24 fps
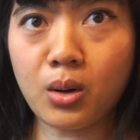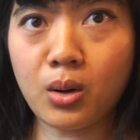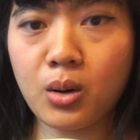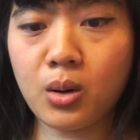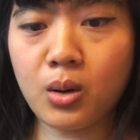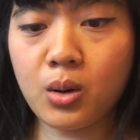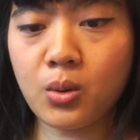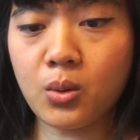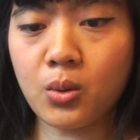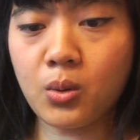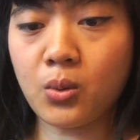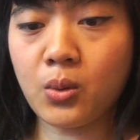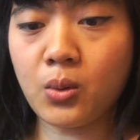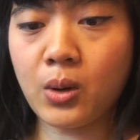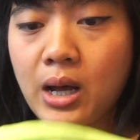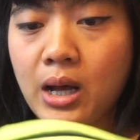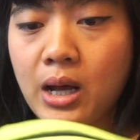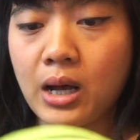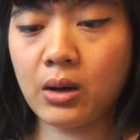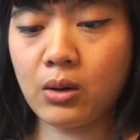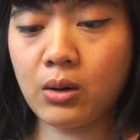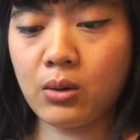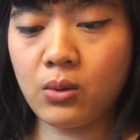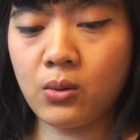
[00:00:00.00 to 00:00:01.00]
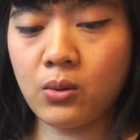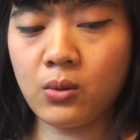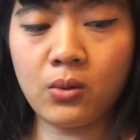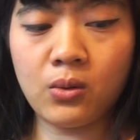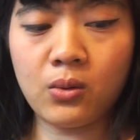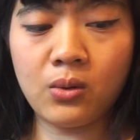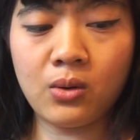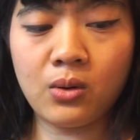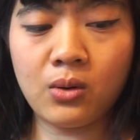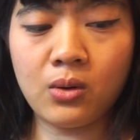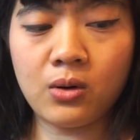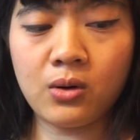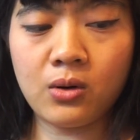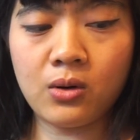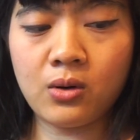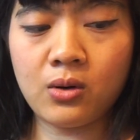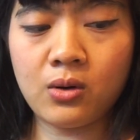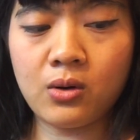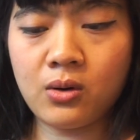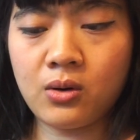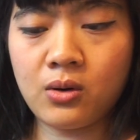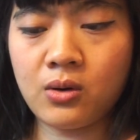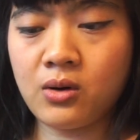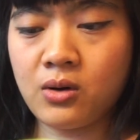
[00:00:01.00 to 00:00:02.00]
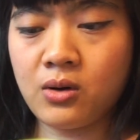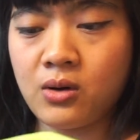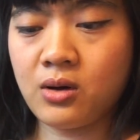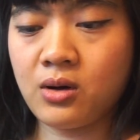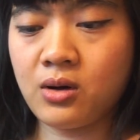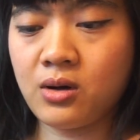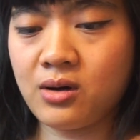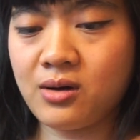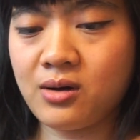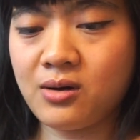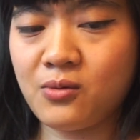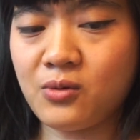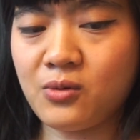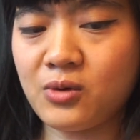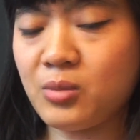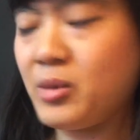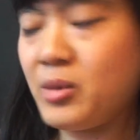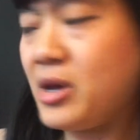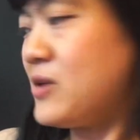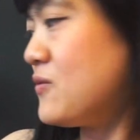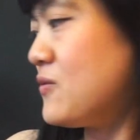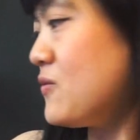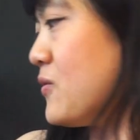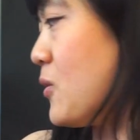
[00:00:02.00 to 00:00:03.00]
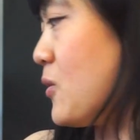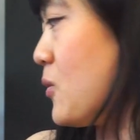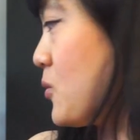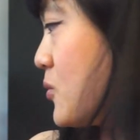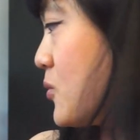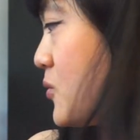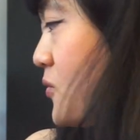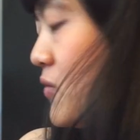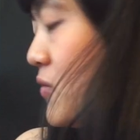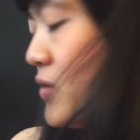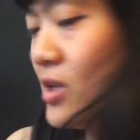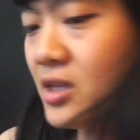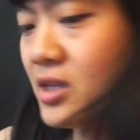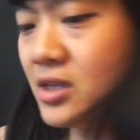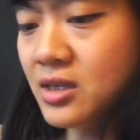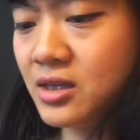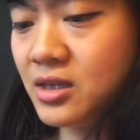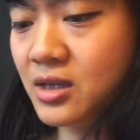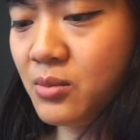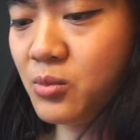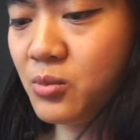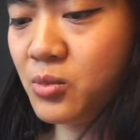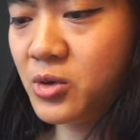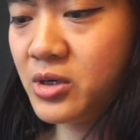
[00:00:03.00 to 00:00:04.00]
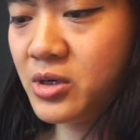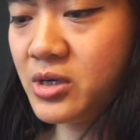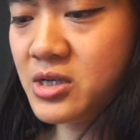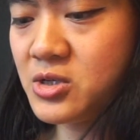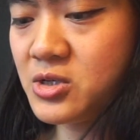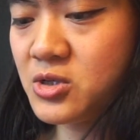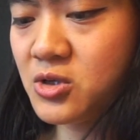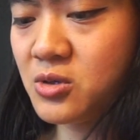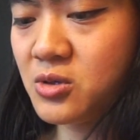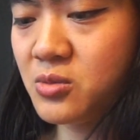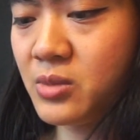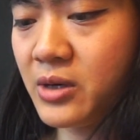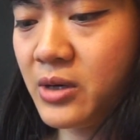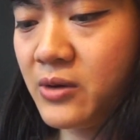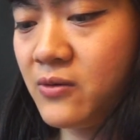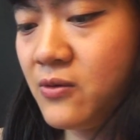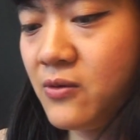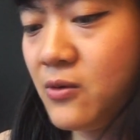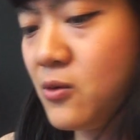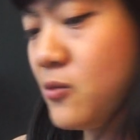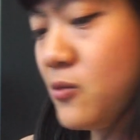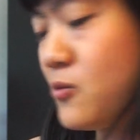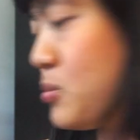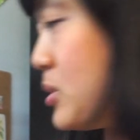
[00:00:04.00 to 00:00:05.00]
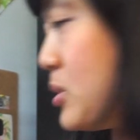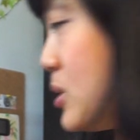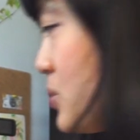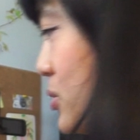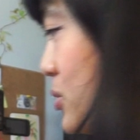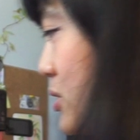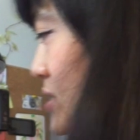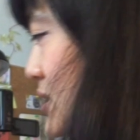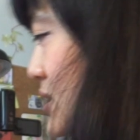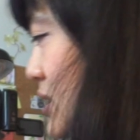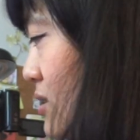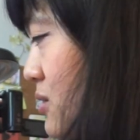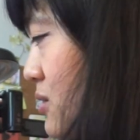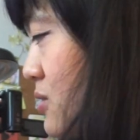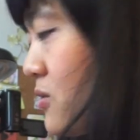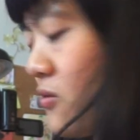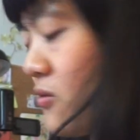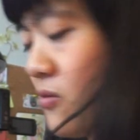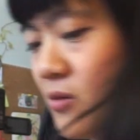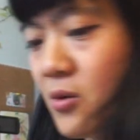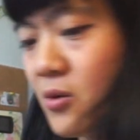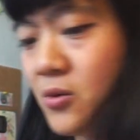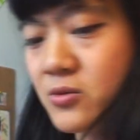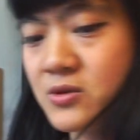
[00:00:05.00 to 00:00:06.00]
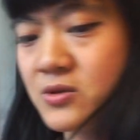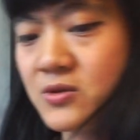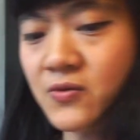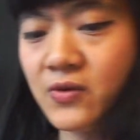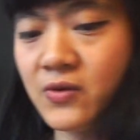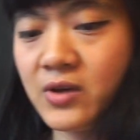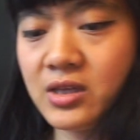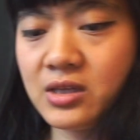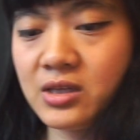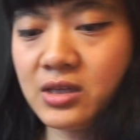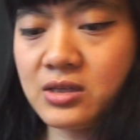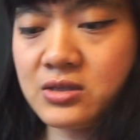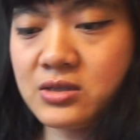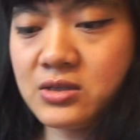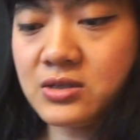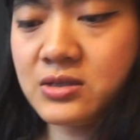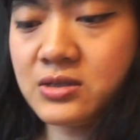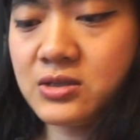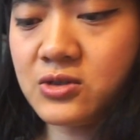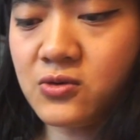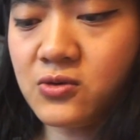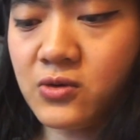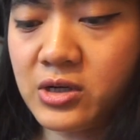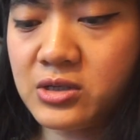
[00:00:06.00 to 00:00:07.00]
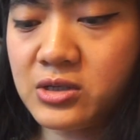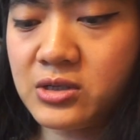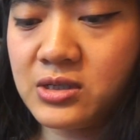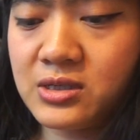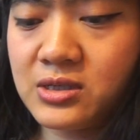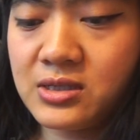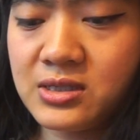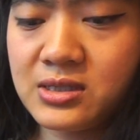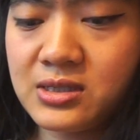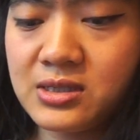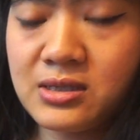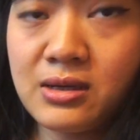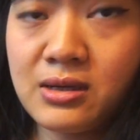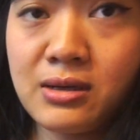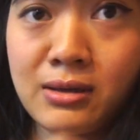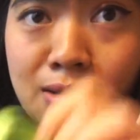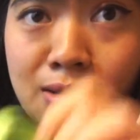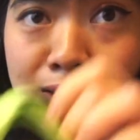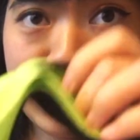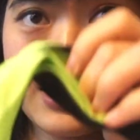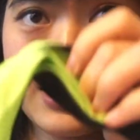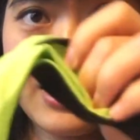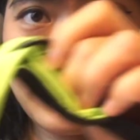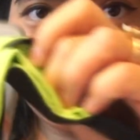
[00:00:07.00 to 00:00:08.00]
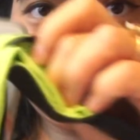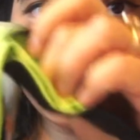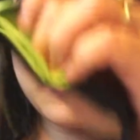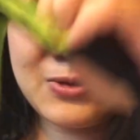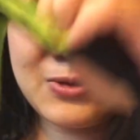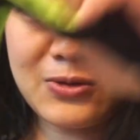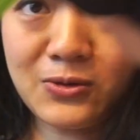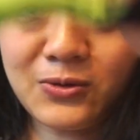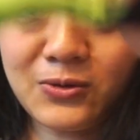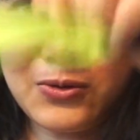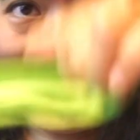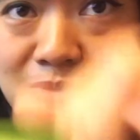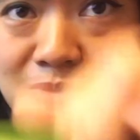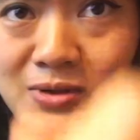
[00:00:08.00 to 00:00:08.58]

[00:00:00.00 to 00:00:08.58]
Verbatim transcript: Oh, wow. Will my phone fit? I'm pretty sure my phone... People said their phones fit. It just stretches. So...